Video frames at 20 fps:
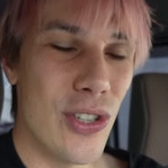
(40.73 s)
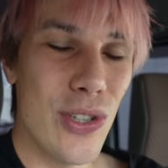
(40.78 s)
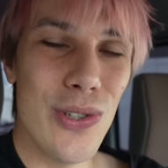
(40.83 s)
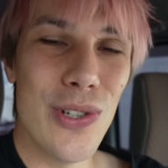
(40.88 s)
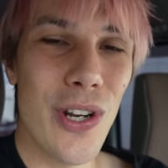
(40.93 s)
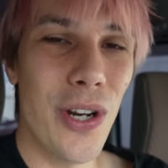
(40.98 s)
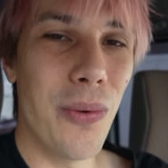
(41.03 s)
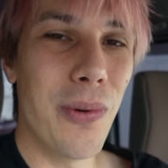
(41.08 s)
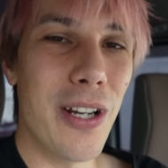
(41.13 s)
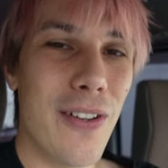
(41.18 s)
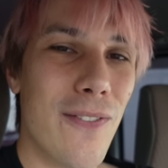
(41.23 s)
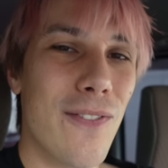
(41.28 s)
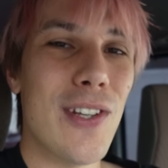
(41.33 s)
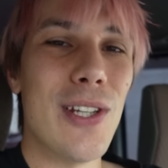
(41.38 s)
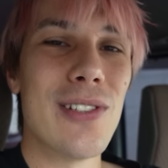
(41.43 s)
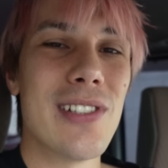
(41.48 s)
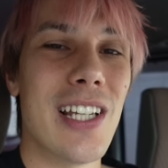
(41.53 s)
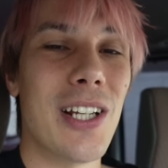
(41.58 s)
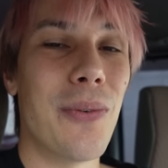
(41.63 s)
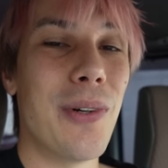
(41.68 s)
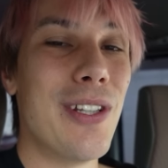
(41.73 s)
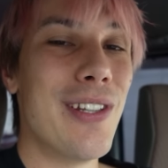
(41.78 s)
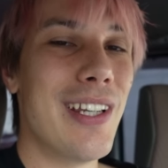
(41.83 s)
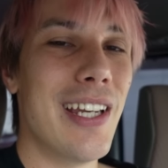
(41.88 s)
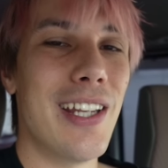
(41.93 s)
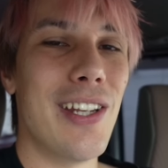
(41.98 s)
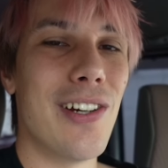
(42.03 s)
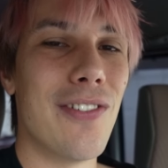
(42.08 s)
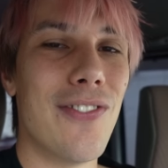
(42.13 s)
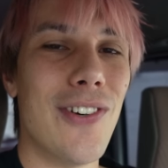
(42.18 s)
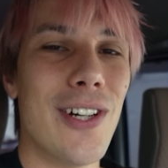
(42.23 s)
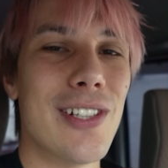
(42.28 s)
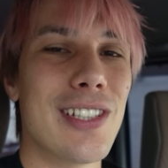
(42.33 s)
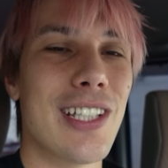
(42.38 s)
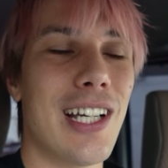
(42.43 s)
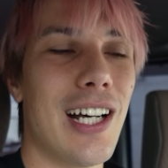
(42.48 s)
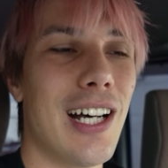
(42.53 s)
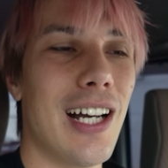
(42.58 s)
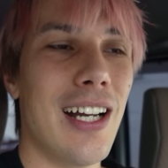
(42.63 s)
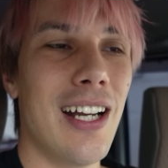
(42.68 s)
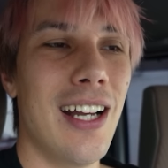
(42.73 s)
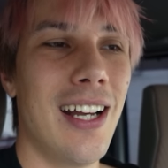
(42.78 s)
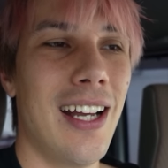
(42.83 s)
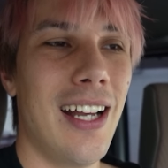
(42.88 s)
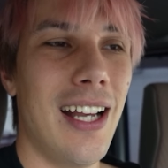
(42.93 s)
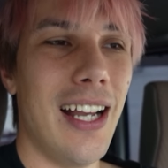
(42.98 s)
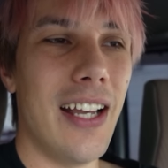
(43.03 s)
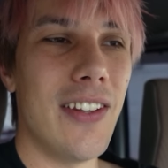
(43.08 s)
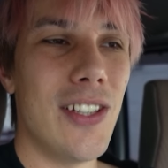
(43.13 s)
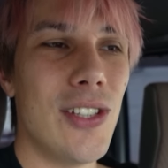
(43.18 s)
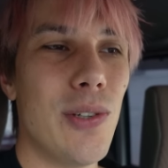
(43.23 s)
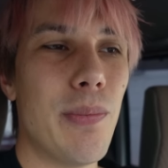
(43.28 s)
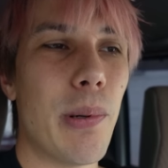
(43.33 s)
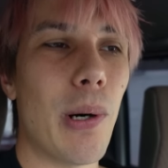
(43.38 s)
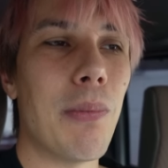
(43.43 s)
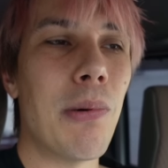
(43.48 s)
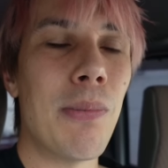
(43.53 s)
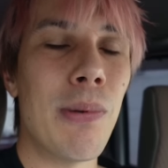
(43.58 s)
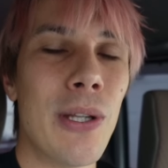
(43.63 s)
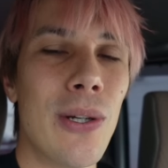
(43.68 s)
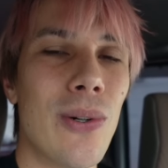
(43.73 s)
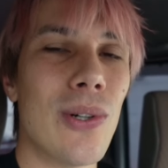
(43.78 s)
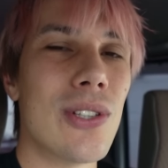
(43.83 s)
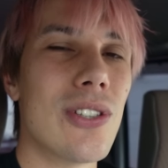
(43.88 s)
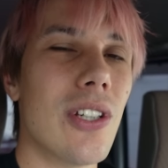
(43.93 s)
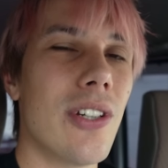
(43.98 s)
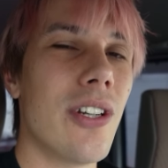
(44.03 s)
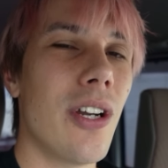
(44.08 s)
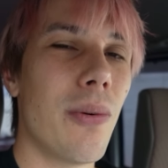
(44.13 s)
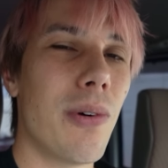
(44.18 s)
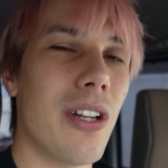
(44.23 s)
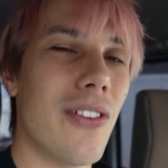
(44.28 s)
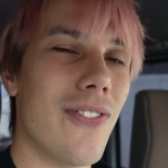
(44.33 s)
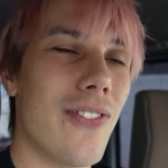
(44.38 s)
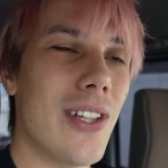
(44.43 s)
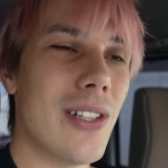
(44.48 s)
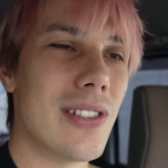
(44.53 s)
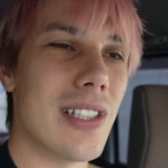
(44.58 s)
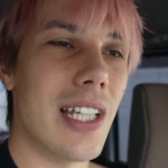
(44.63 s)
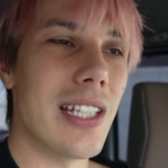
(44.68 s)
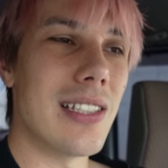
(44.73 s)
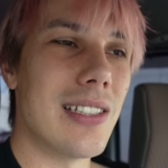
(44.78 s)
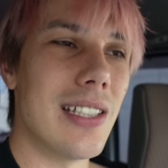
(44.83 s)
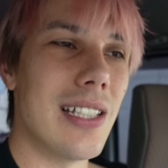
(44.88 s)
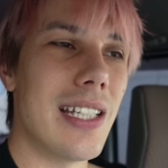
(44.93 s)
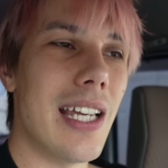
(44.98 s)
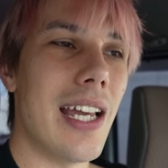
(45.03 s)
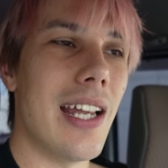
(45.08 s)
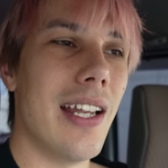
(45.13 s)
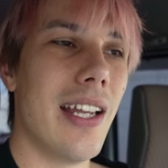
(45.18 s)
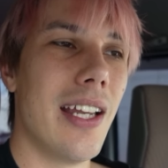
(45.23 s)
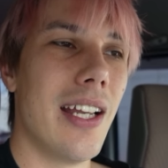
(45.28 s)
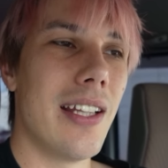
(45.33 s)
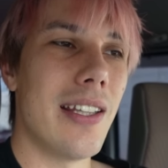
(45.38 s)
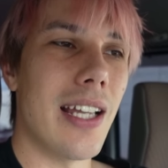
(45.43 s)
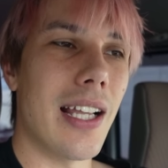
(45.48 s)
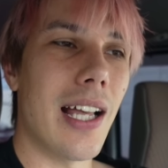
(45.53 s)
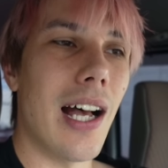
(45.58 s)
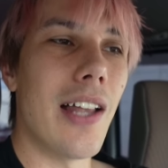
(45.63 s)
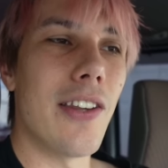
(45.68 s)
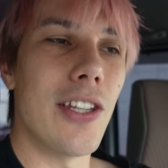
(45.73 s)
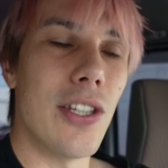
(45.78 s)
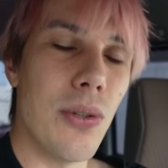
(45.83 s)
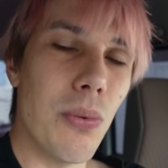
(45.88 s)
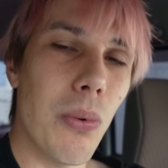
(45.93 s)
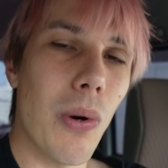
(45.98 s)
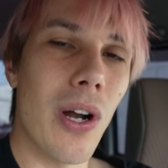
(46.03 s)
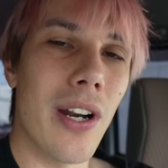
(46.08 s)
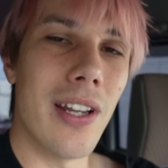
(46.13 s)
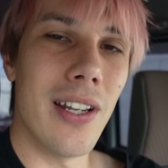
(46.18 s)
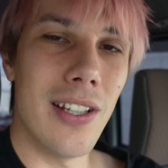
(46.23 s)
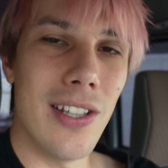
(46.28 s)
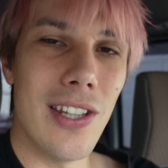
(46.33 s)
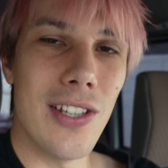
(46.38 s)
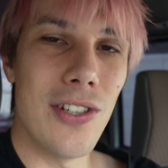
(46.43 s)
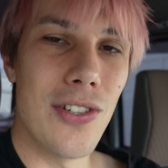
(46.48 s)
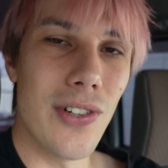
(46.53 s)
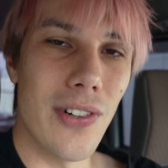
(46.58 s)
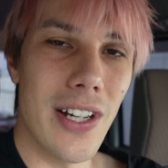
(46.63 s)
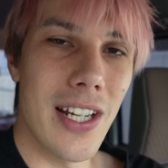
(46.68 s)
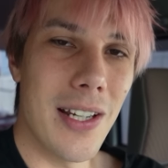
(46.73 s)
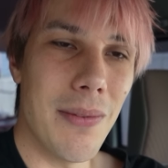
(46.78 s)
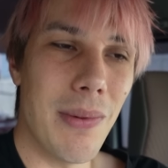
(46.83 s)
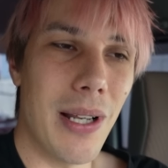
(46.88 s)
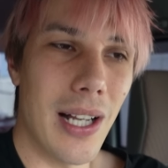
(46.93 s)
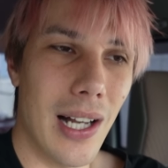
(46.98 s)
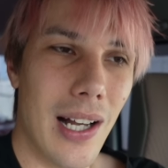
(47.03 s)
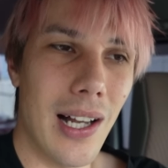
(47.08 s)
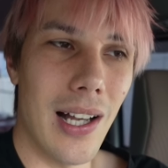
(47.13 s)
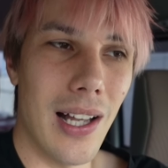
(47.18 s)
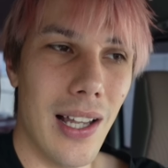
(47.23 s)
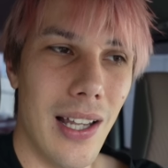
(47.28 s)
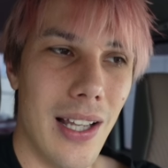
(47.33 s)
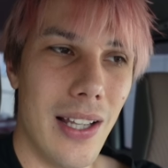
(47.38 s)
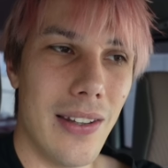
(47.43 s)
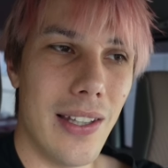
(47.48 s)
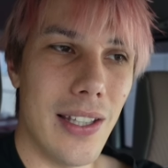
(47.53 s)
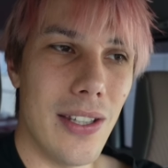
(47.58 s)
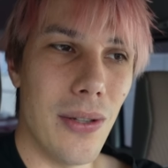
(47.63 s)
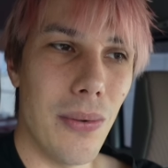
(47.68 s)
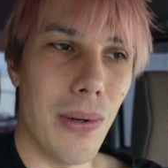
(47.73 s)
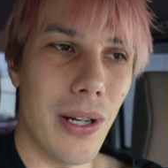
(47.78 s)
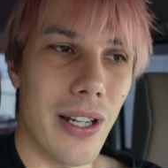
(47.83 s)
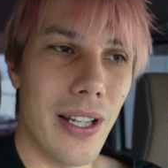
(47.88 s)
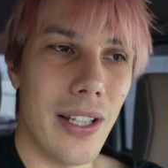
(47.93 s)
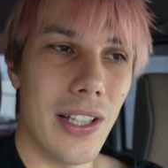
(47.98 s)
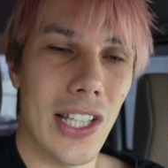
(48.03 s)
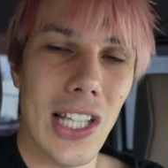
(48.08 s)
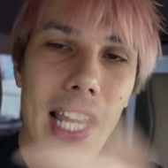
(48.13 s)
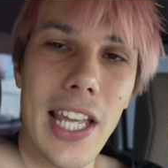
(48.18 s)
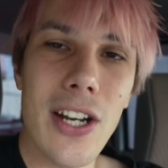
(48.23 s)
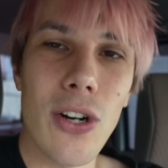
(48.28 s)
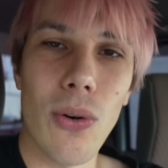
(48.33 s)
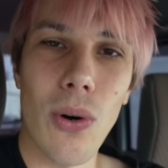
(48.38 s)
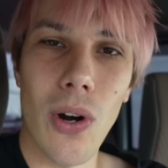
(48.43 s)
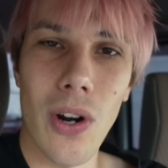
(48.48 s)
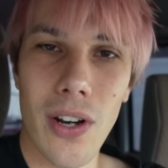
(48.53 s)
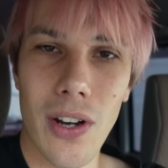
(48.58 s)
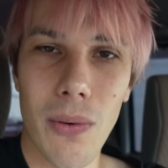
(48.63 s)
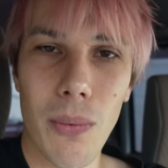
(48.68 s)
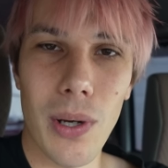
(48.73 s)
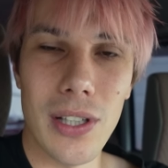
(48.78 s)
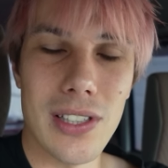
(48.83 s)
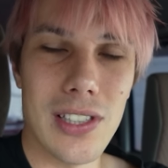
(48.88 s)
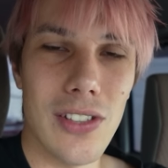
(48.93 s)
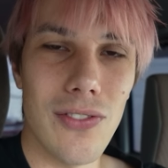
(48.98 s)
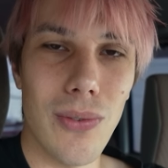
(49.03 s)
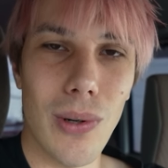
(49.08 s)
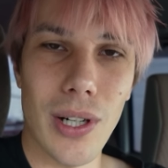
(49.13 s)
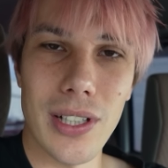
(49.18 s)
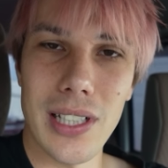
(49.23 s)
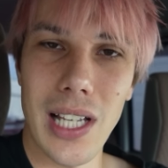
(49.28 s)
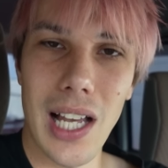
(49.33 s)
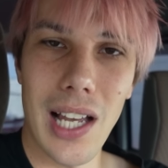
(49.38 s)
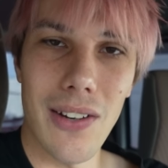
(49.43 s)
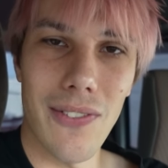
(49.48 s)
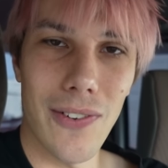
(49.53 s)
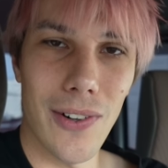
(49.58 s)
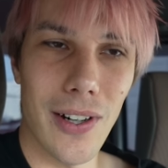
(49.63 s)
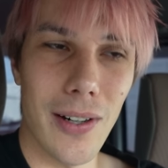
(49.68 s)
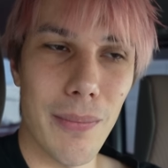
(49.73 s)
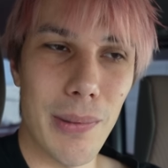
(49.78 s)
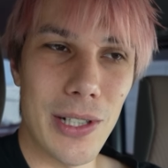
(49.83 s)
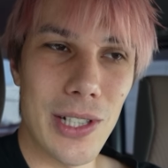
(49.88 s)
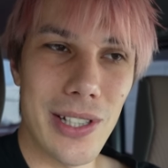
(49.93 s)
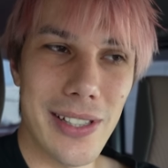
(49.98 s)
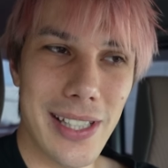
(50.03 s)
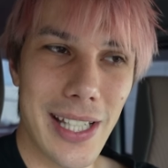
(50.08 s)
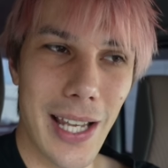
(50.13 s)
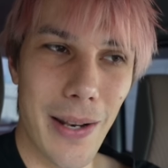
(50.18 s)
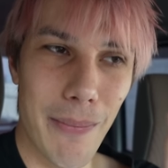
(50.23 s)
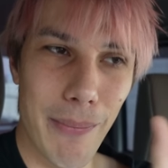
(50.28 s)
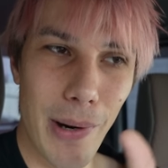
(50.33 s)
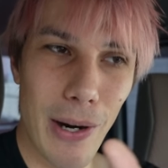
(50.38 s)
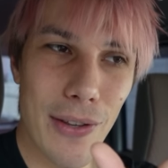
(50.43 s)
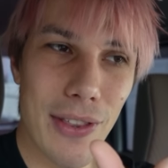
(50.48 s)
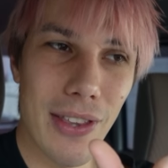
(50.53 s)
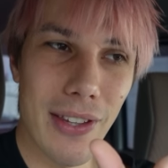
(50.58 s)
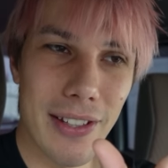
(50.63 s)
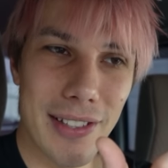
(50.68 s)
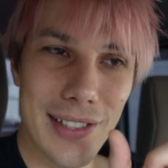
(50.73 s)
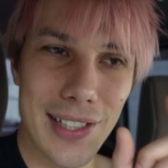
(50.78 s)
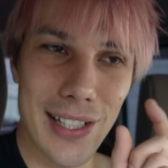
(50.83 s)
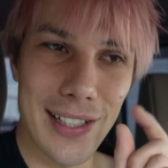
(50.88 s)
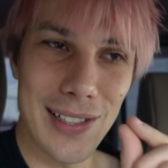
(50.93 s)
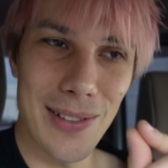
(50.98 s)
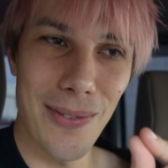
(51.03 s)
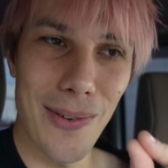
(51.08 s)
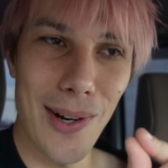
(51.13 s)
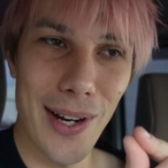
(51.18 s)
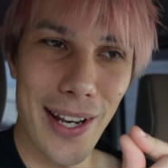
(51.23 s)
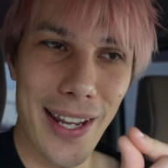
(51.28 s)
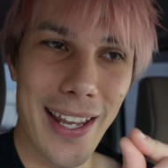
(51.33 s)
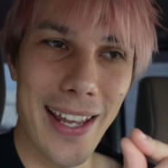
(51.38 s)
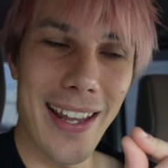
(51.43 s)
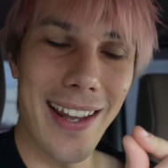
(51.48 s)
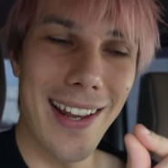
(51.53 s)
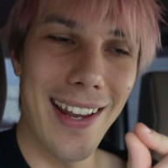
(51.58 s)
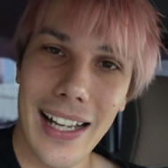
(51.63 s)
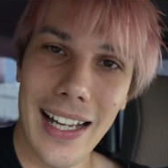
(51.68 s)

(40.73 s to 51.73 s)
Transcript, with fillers: you know what it feels like when you get your first car, and then you probably also know what it feels like to get the car that you wanted, the dream car that you wanted later on once you've worked hard for it. But she's getting both of those things in one hit.